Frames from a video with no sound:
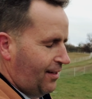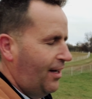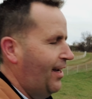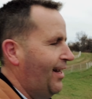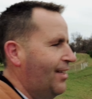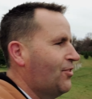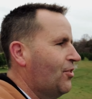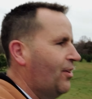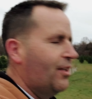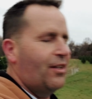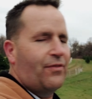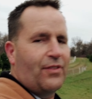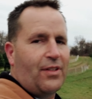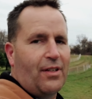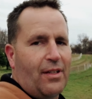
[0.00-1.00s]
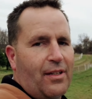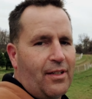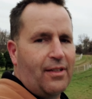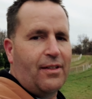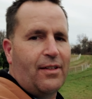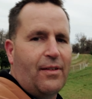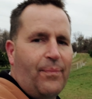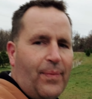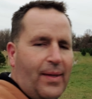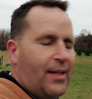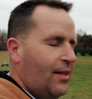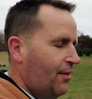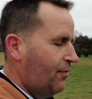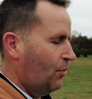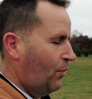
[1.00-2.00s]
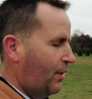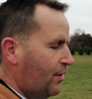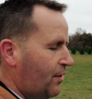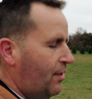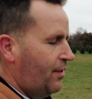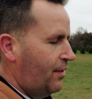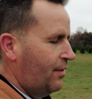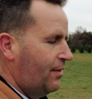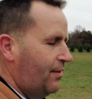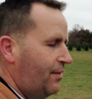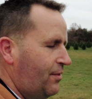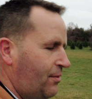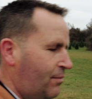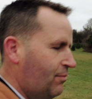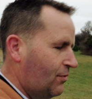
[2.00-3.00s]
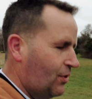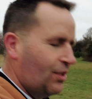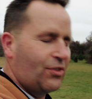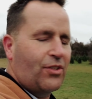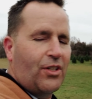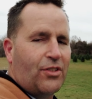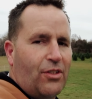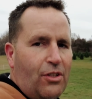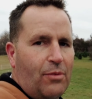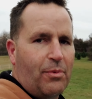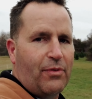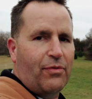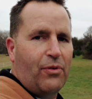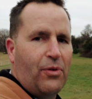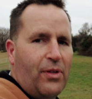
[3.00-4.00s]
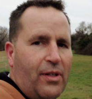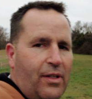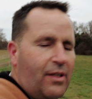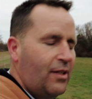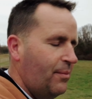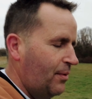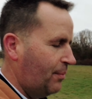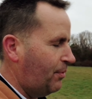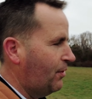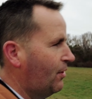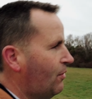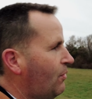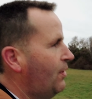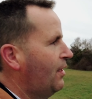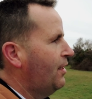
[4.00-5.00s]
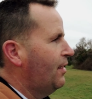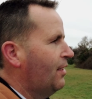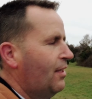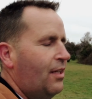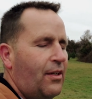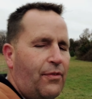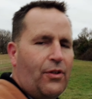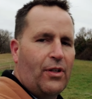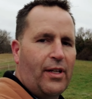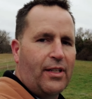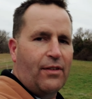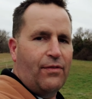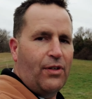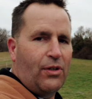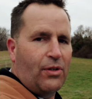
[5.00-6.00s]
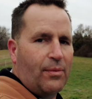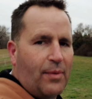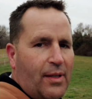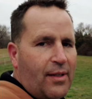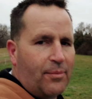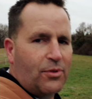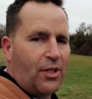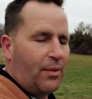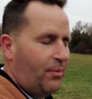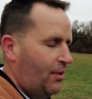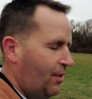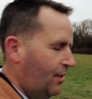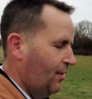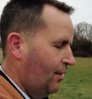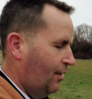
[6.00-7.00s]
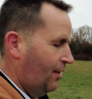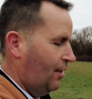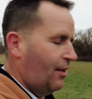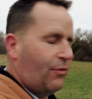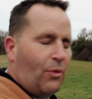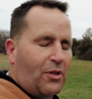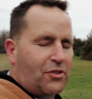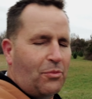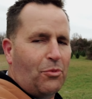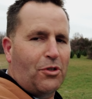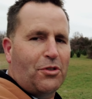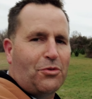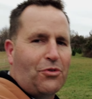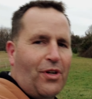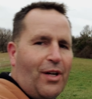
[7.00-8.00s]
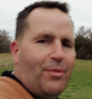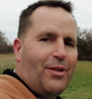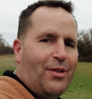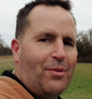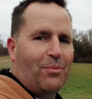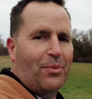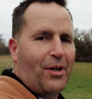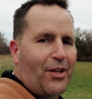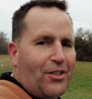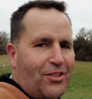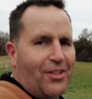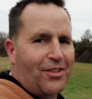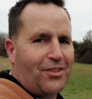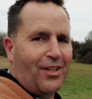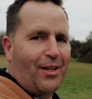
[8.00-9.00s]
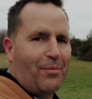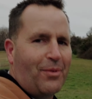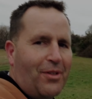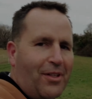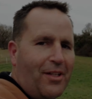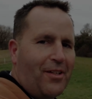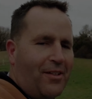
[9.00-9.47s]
All right, that's all I got for today. If you want to discuss it a little bit further, hit me up below. If you like the video, give me the thumbs up, and if you want to see more, subscribe. But I'll catch you next time.